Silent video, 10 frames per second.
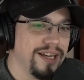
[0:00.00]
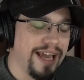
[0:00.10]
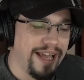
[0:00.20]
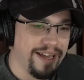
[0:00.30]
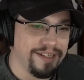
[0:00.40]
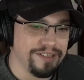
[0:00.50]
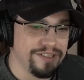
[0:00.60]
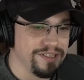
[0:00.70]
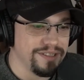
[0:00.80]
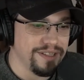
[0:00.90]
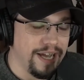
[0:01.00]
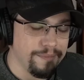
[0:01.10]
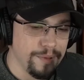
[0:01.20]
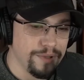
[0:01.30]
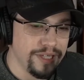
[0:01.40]
and I
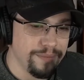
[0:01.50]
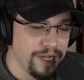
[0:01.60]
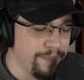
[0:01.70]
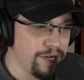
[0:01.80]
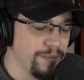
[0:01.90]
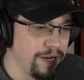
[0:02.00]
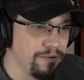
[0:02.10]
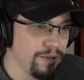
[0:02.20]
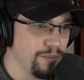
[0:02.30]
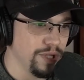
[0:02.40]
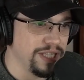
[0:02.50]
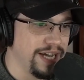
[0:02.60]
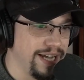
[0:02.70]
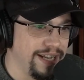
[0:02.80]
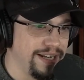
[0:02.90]
remember him coming to my room one
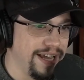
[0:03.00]
night